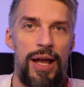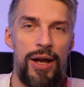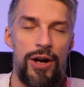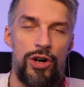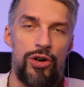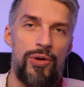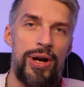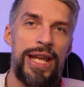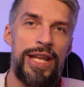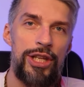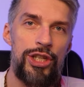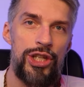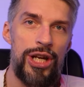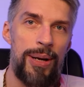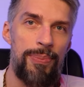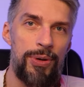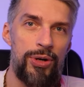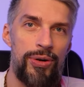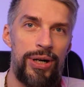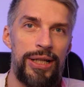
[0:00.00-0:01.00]
range
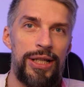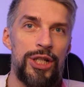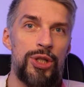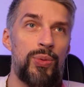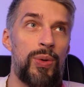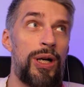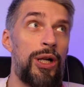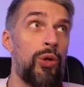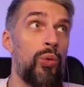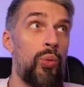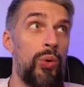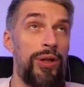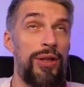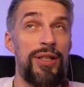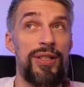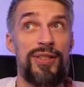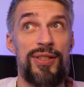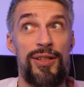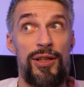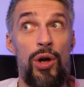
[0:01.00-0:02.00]
upgrade as well with the
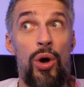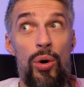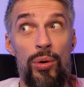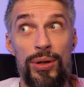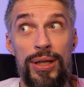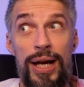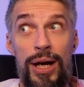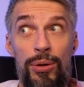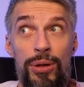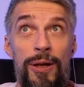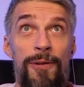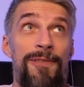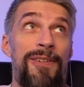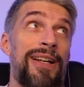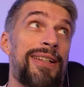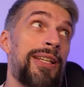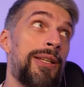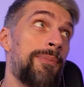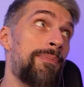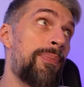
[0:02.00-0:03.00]
slowdown
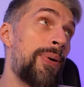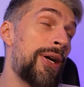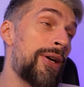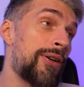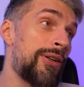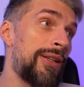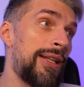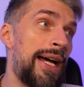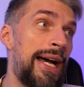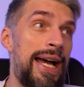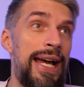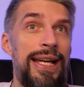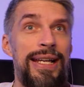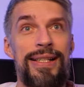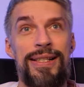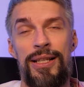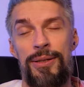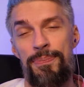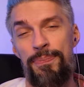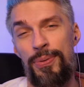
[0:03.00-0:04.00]
effect and
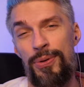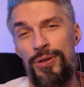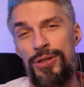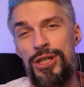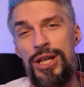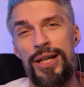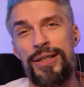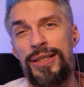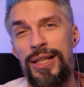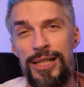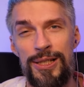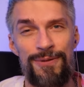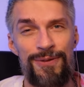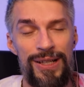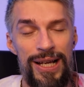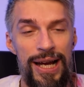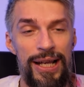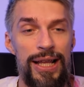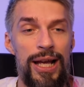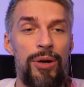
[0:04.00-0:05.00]
paralyze and projectiles
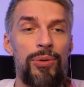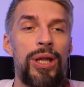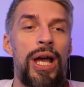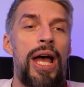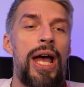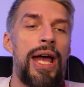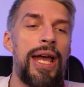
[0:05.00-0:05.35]
flying out,